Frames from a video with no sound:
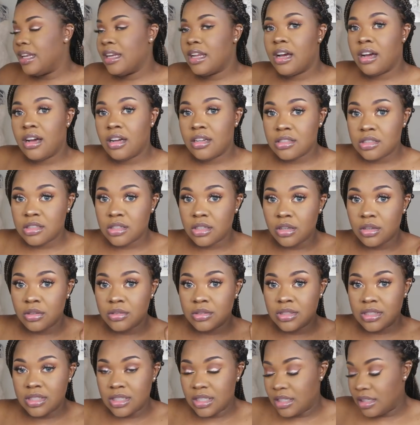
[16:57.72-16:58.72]
And I
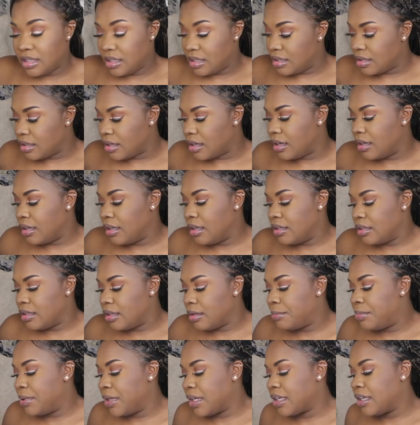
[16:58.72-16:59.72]
also did end
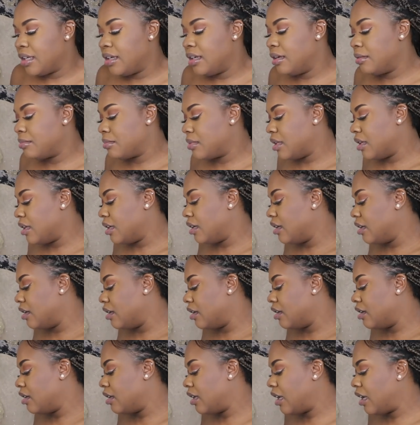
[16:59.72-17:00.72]
up picking up
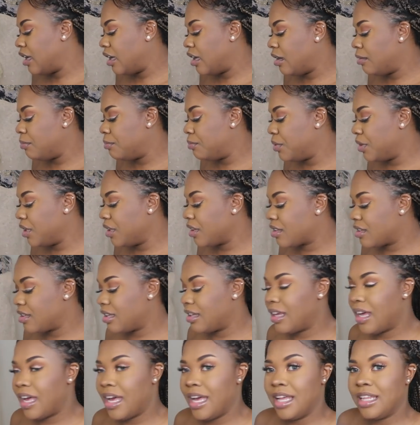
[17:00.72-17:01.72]
the handbook
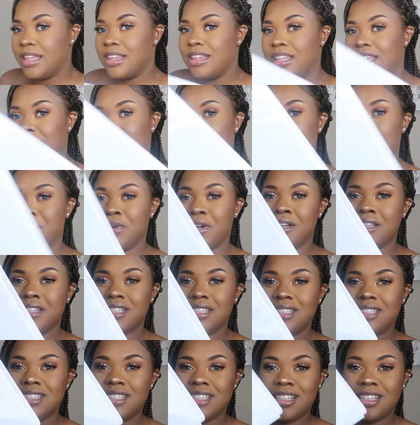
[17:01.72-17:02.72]
at the birthing